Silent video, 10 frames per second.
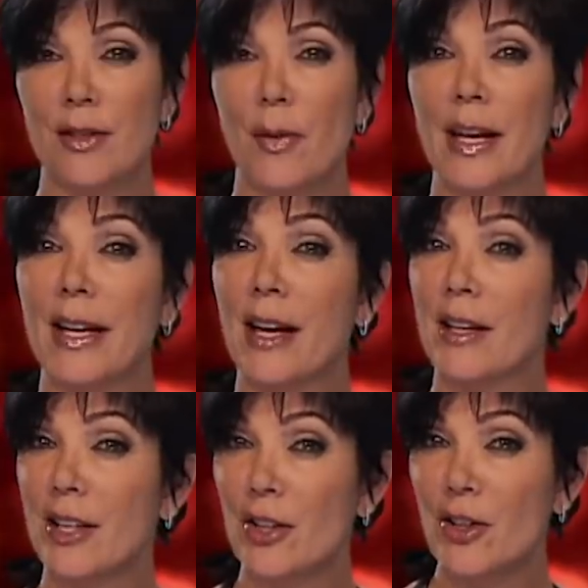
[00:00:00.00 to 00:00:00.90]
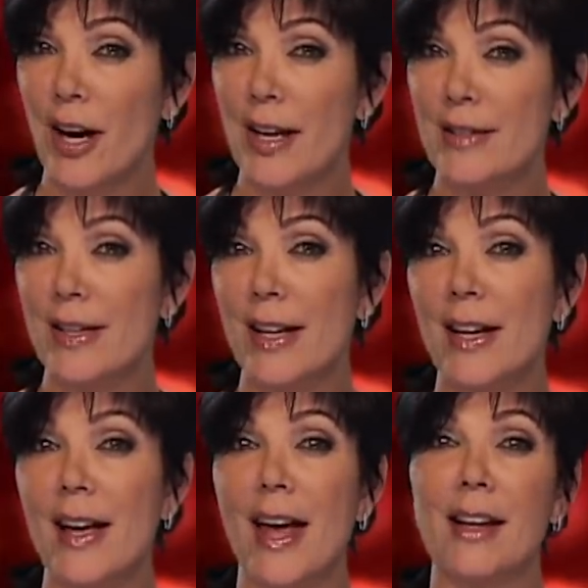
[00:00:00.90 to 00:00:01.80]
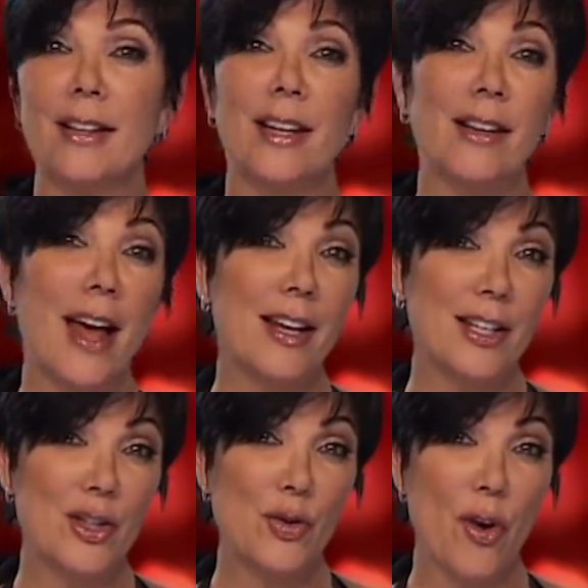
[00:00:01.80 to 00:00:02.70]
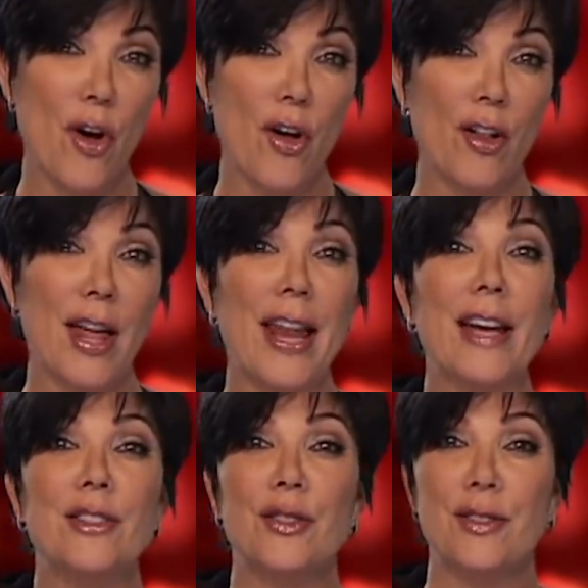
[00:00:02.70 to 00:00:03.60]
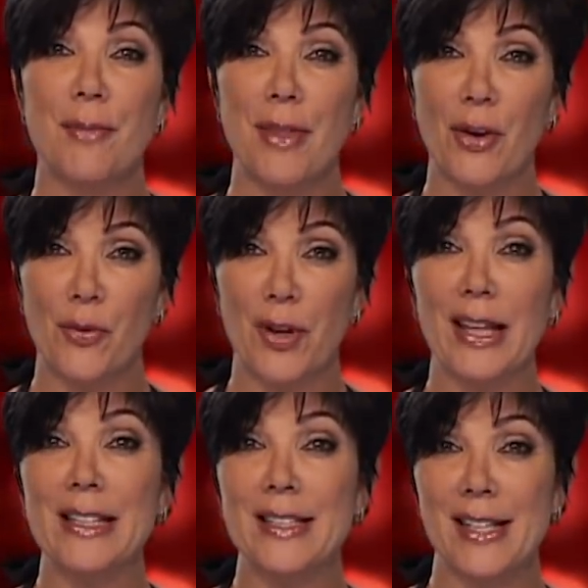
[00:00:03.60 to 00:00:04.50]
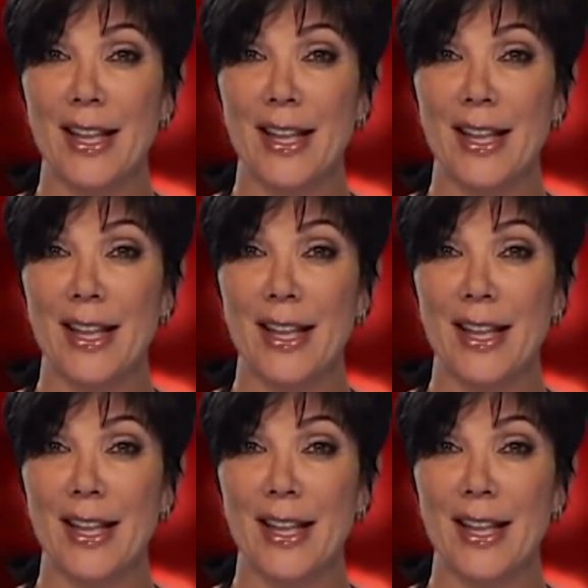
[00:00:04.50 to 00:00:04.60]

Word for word: so I get a little crazy and a little out of control, and I do something really